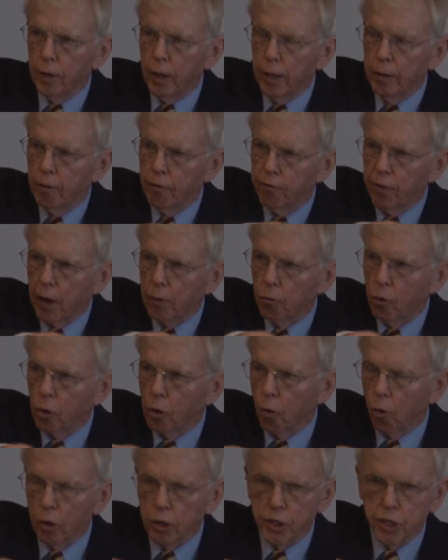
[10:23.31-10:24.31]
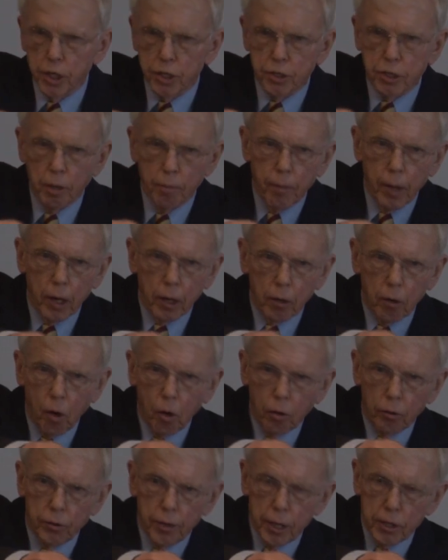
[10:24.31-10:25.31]
in the federal court system that are
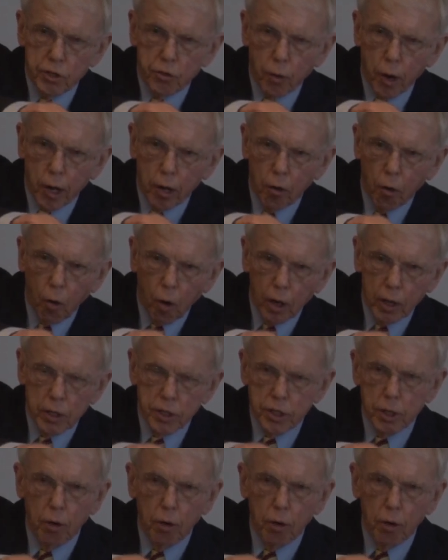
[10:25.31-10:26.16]
called district courts.